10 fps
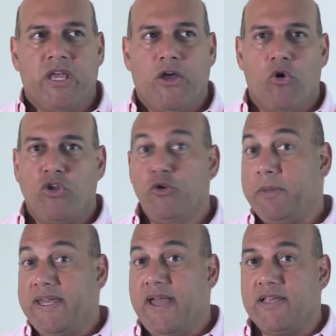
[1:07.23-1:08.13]
Or
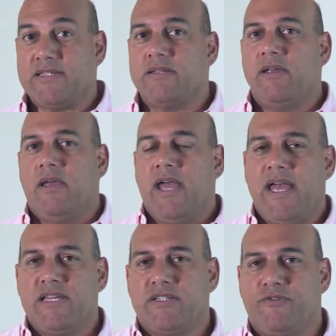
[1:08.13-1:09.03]
UPS
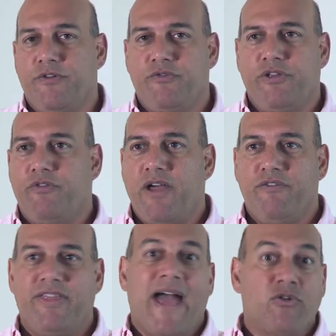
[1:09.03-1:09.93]
has
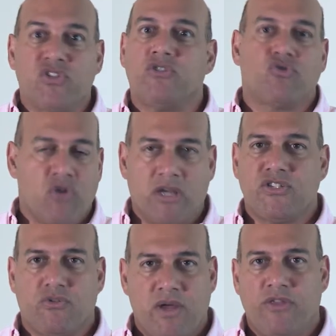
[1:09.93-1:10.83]
55,000
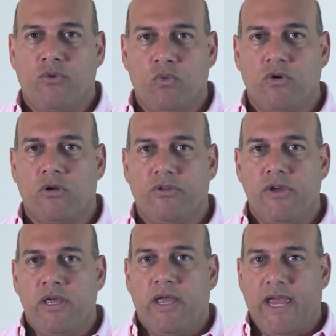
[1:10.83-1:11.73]
trucks around the world,
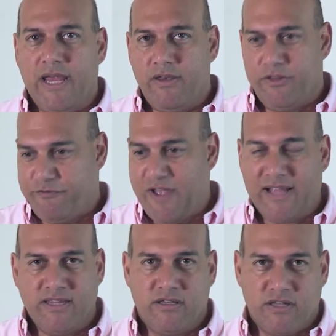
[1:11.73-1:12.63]
and the
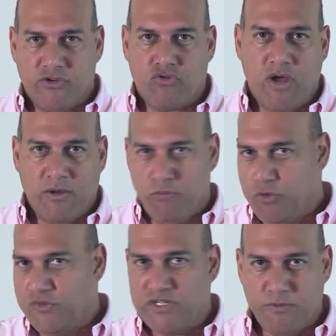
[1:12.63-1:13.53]
fact that a truck
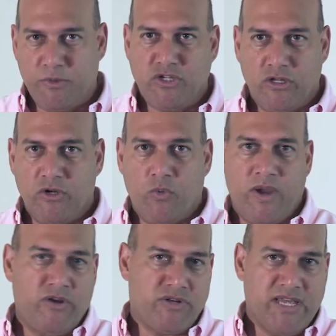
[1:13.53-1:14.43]
moves in a particular
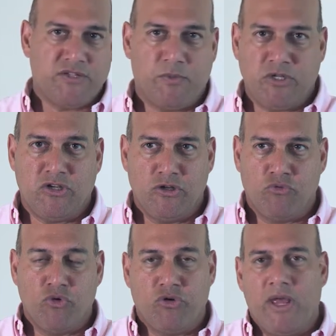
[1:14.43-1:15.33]
way or takes a particular
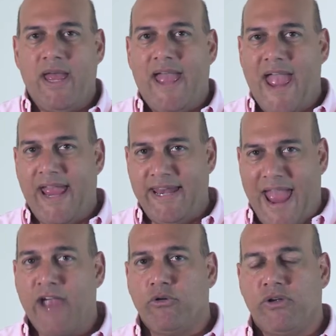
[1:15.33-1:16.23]
route and
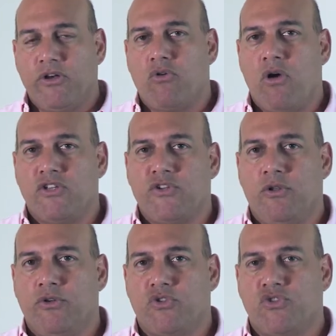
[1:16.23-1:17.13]
aggregate across
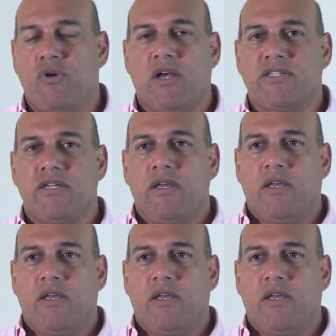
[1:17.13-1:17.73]
all those trucks